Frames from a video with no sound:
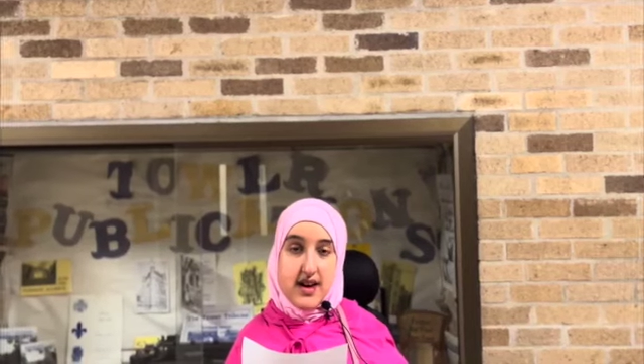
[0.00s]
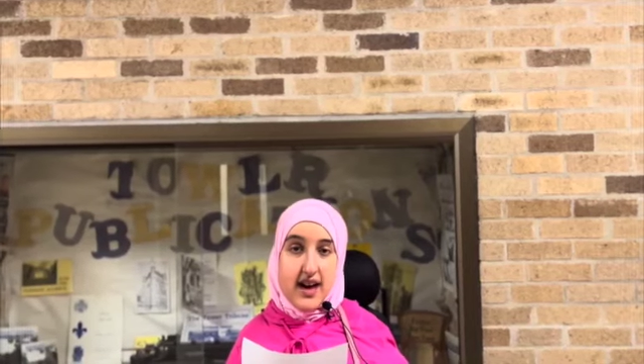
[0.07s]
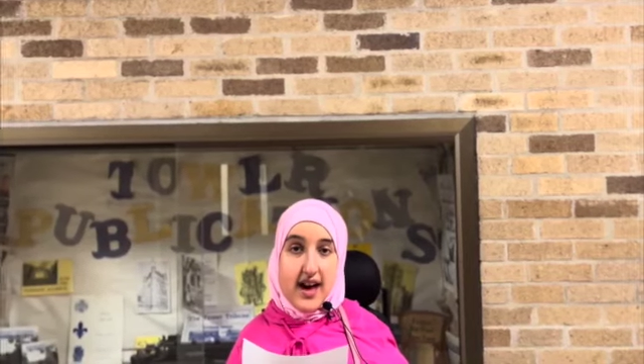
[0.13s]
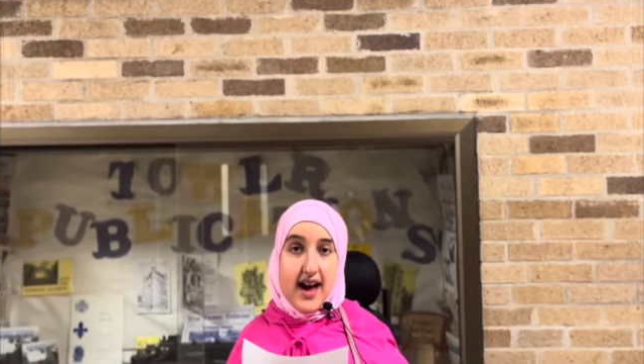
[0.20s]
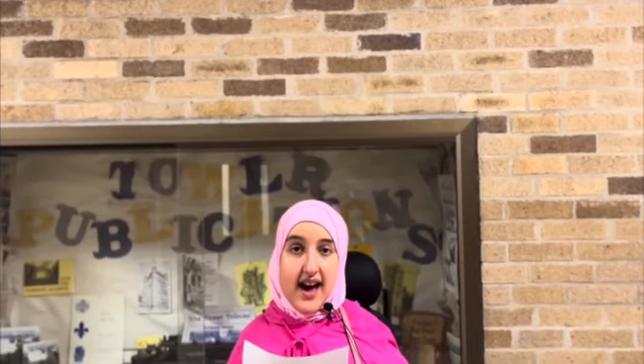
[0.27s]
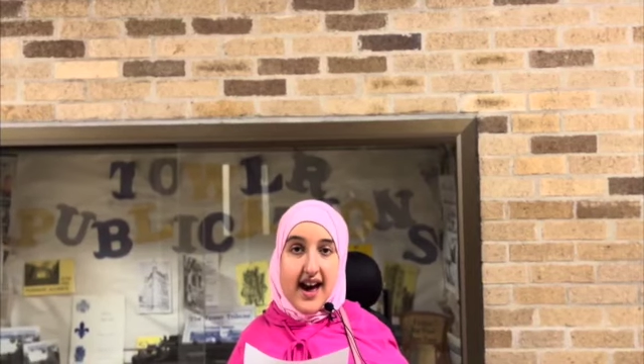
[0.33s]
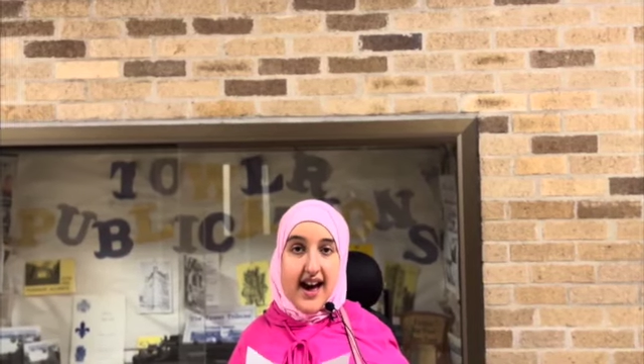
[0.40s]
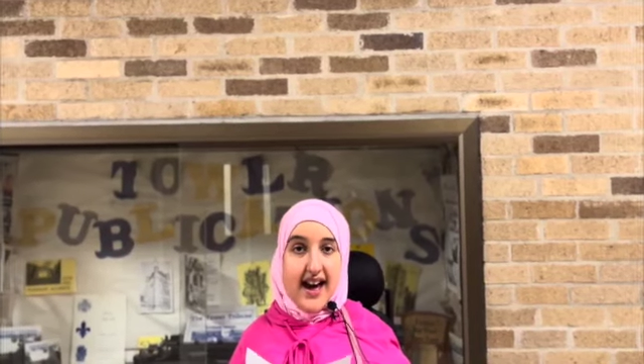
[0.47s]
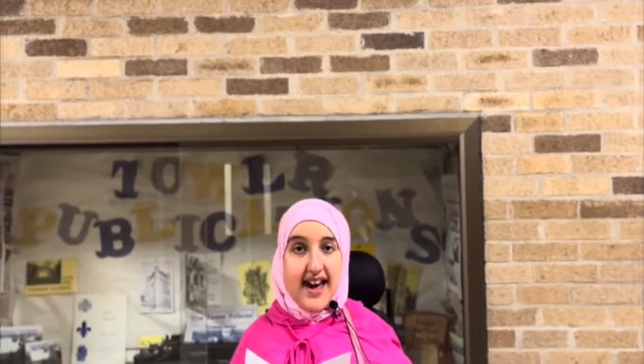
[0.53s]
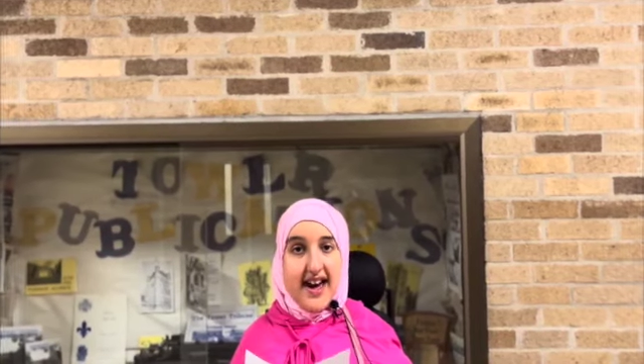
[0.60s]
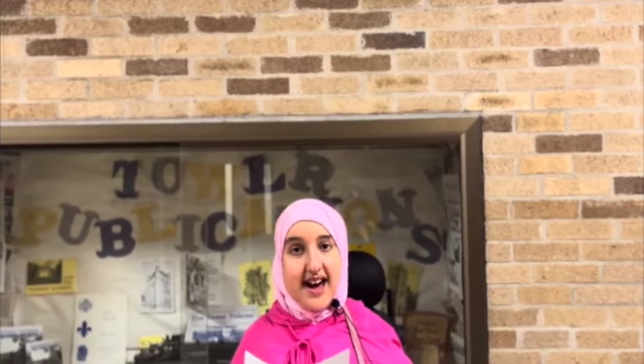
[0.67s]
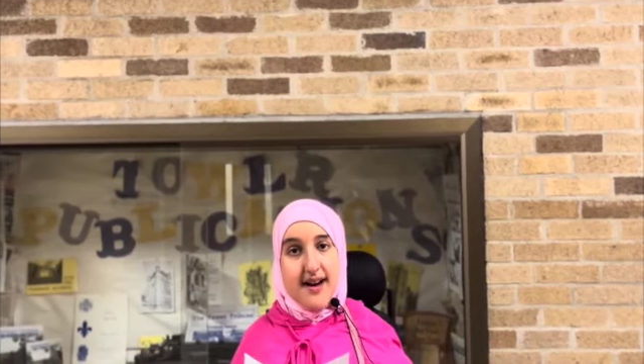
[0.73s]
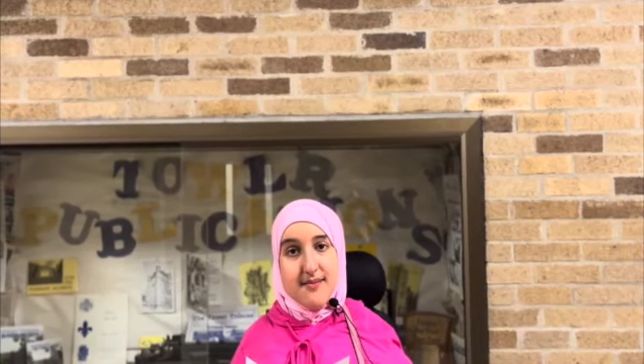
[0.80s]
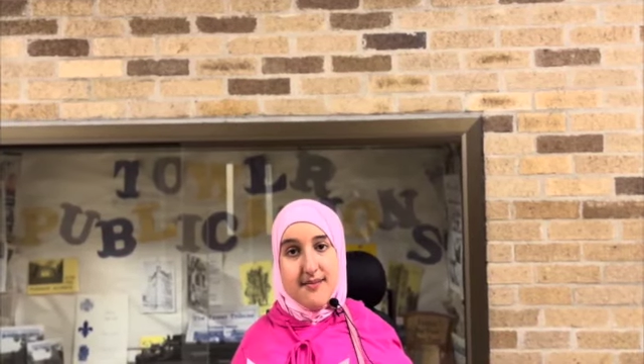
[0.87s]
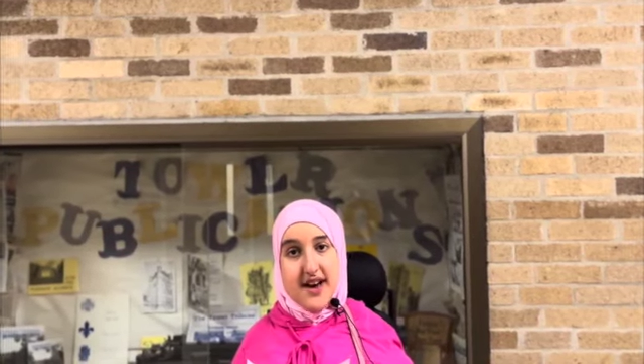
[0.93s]
Hi,
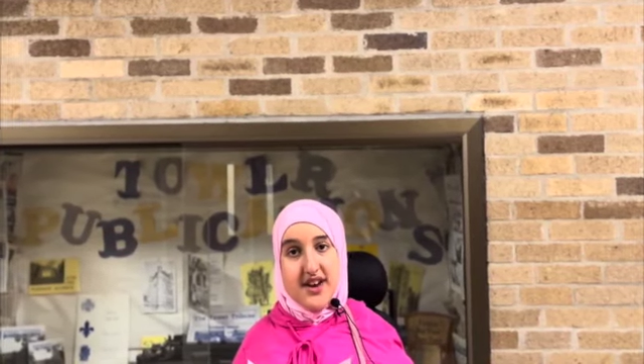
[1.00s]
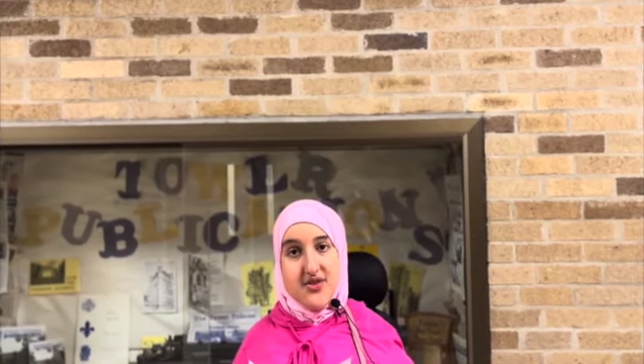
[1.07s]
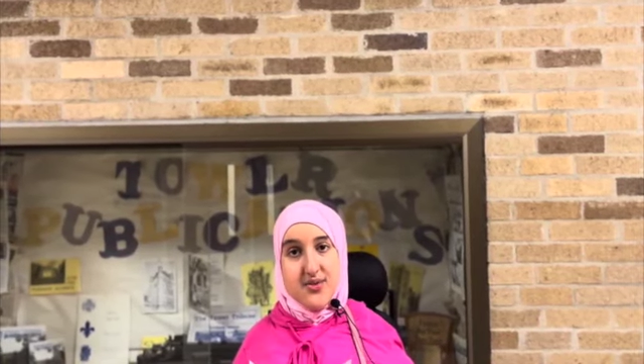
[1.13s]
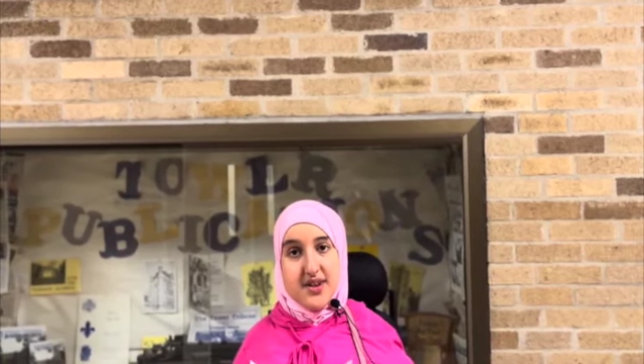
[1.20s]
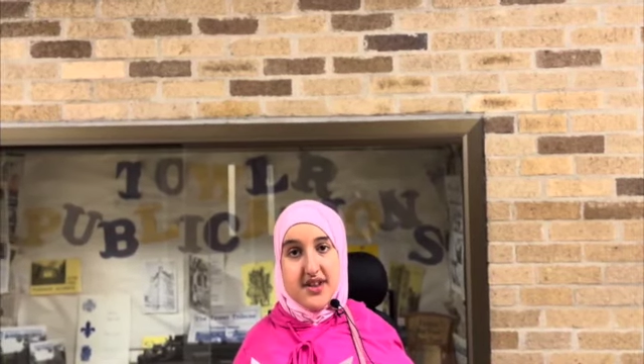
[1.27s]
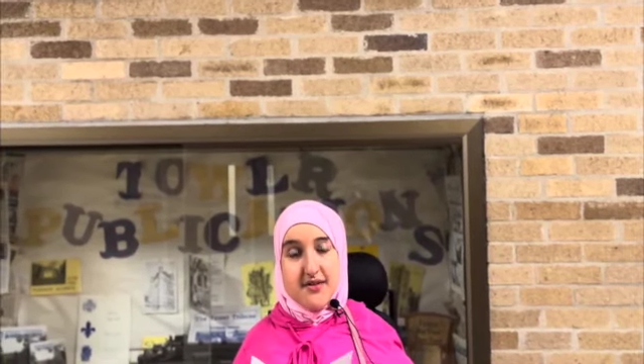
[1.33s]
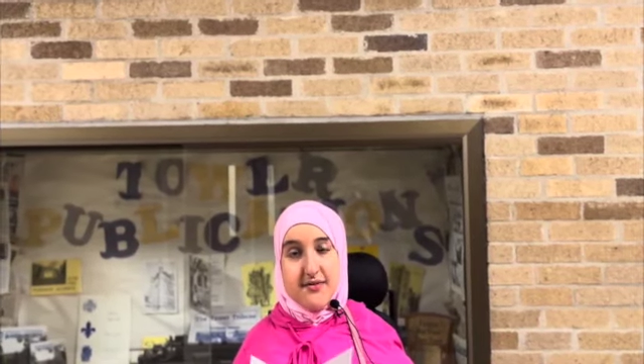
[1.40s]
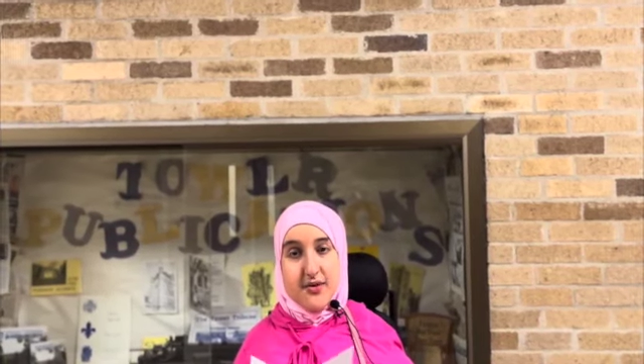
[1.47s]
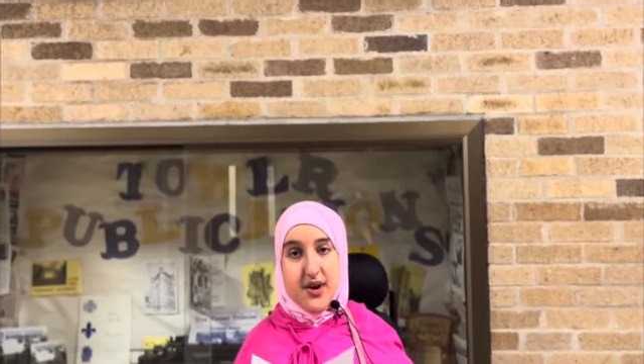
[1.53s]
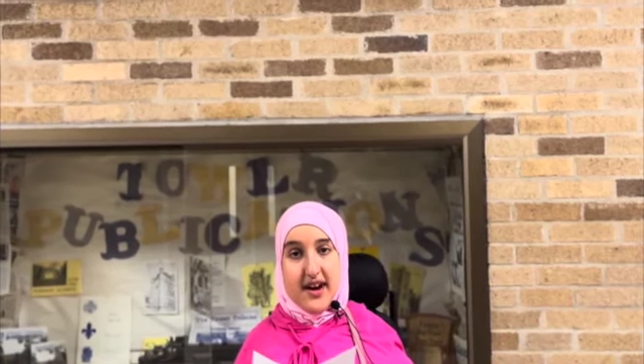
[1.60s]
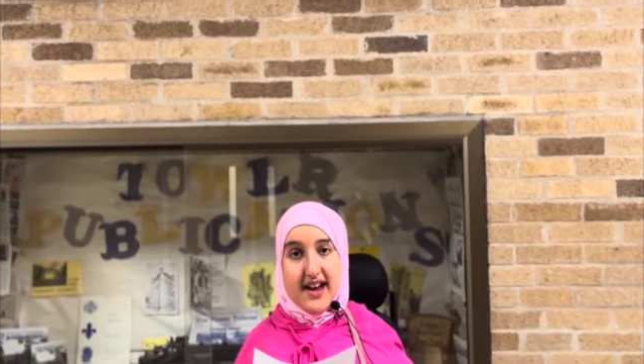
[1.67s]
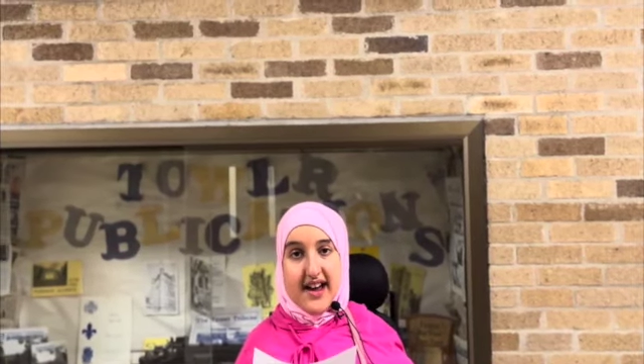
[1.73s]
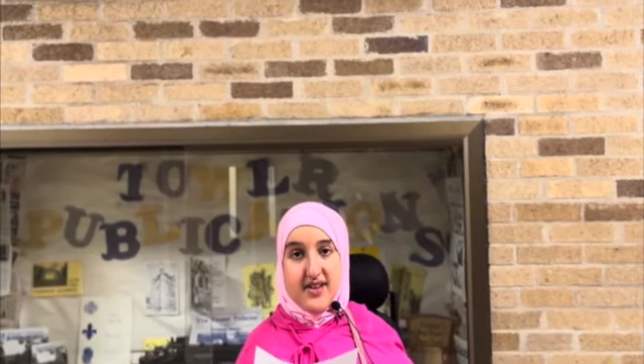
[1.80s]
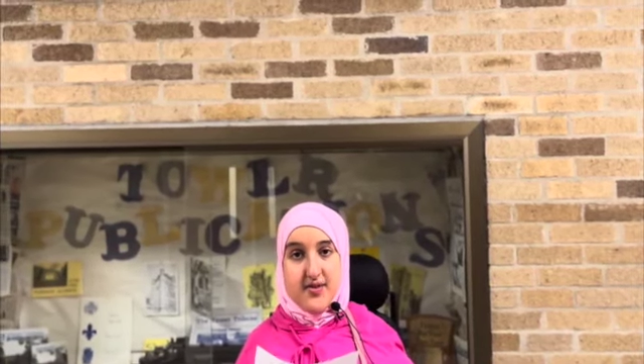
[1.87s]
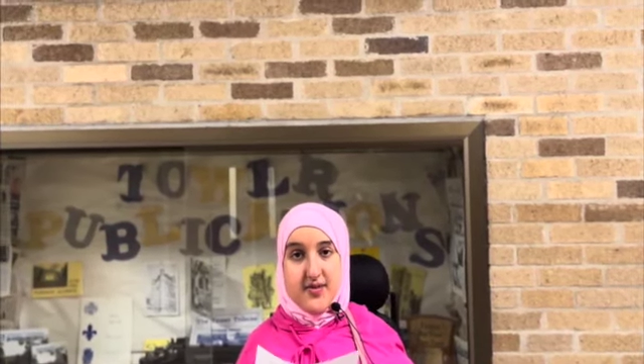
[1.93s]
I'm Naj with the
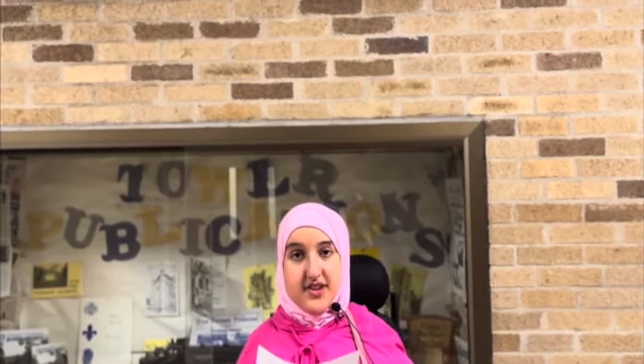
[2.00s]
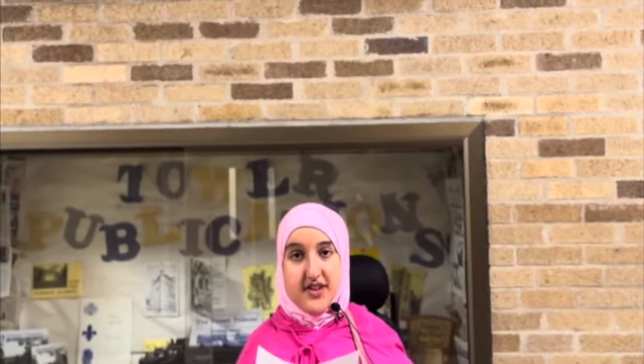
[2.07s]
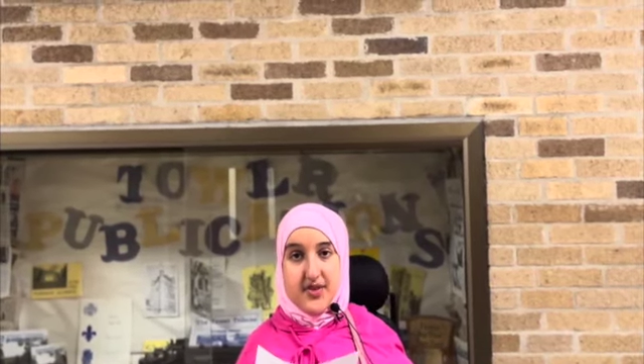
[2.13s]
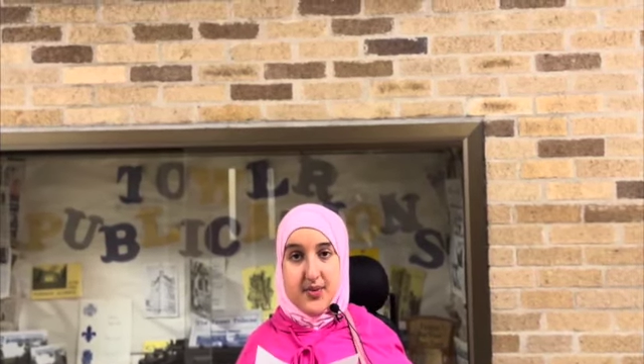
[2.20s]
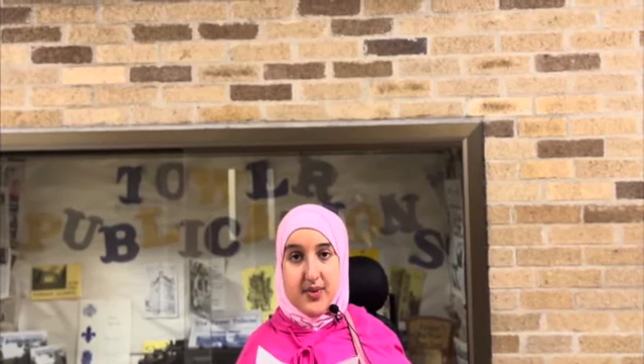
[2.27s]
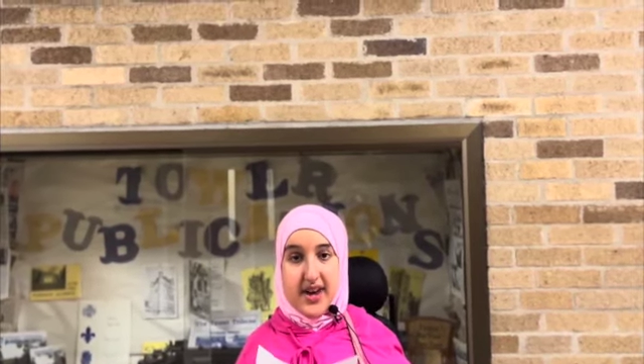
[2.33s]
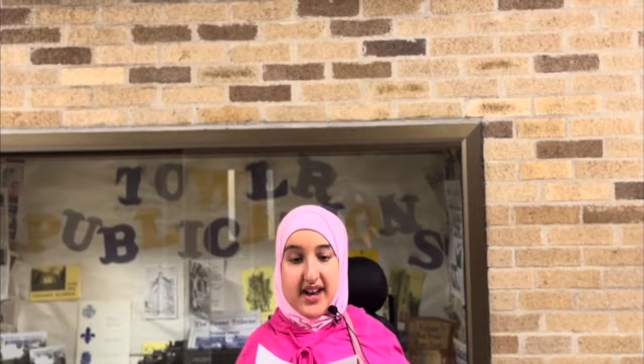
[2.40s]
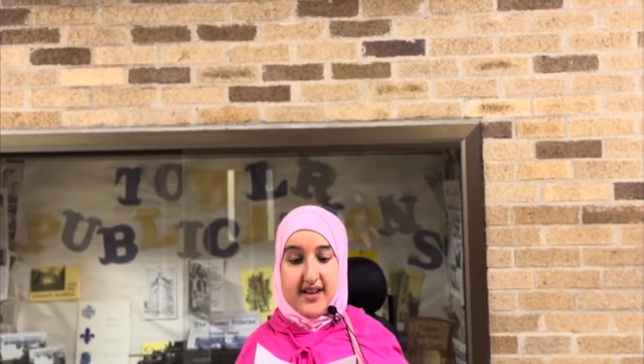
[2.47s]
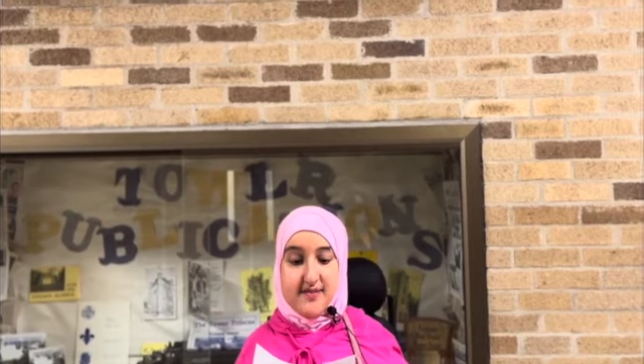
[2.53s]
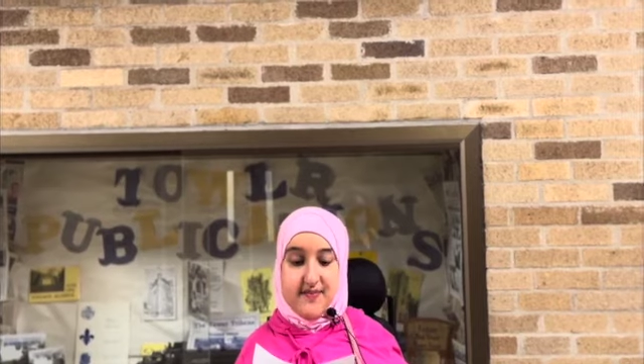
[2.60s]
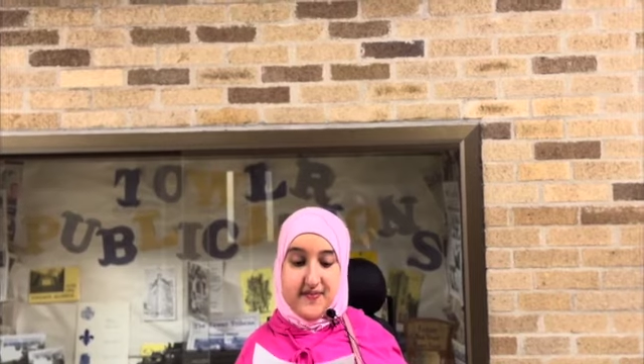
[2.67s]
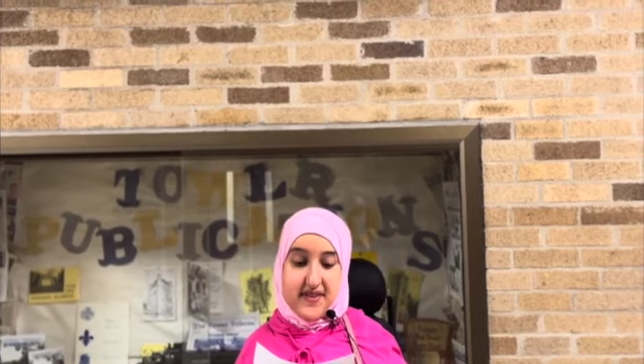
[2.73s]
forecast for this week.